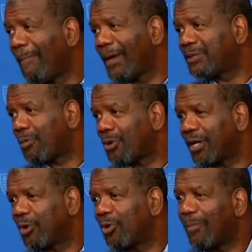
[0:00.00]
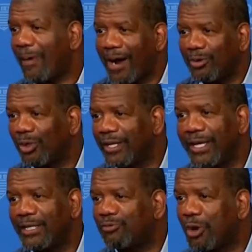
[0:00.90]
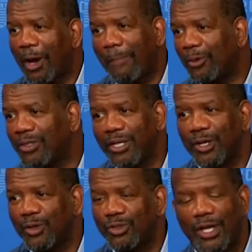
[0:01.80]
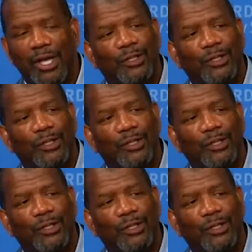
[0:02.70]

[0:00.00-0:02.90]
baseball, you got to go to the minor leagues for a couple of years.